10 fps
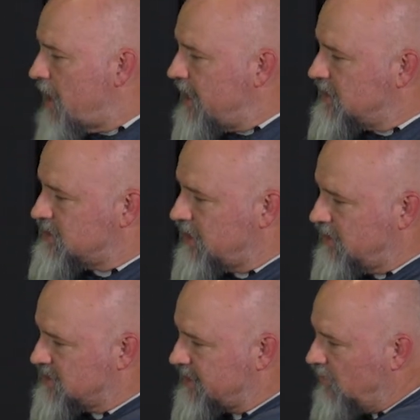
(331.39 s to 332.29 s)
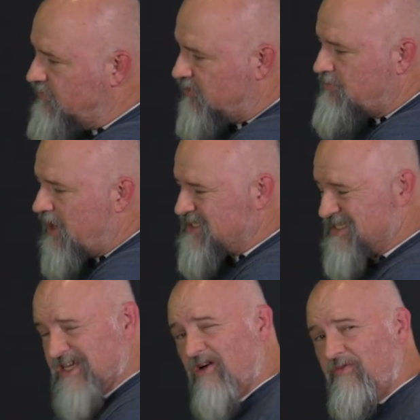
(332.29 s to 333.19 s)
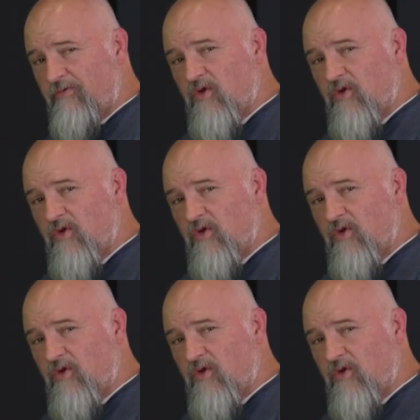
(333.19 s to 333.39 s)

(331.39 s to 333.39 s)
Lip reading: makes and sells just by itself.